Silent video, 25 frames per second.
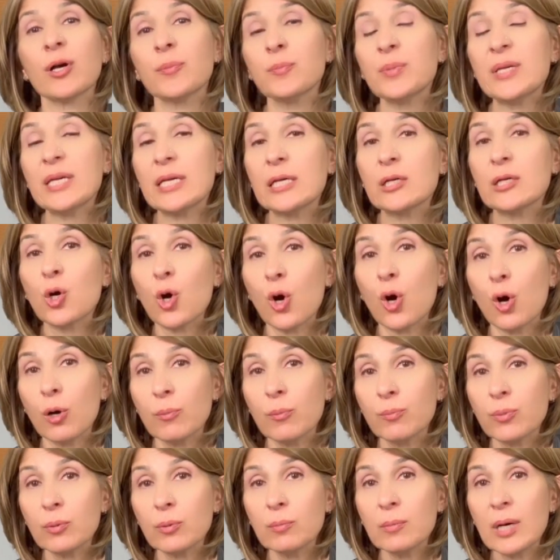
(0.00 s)
being
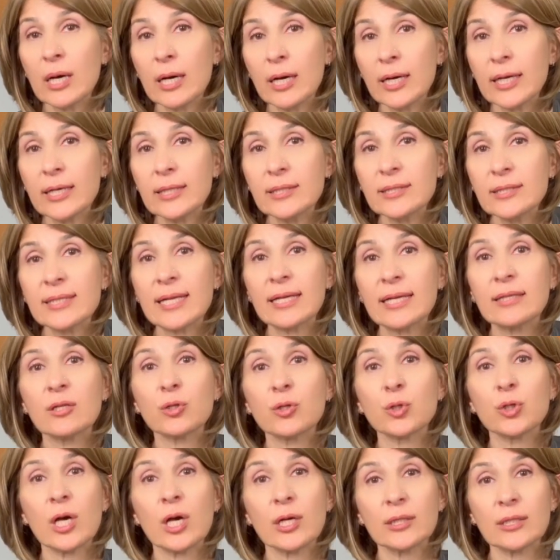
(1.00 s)
compromised and
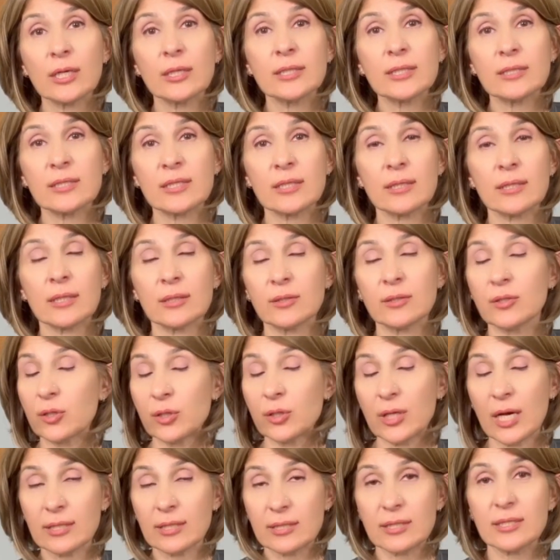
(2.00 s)
they're
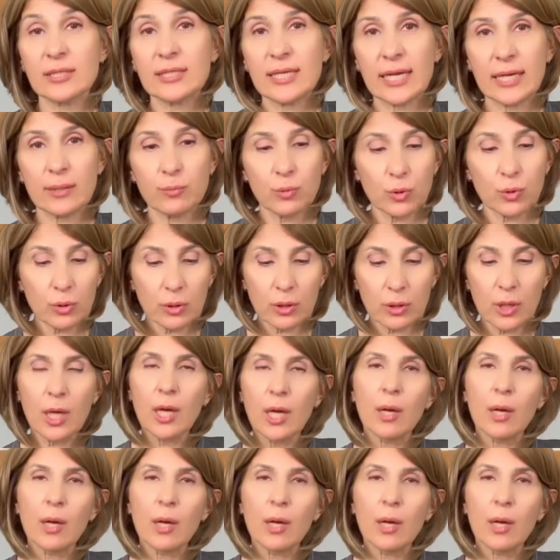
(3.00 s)
not stable,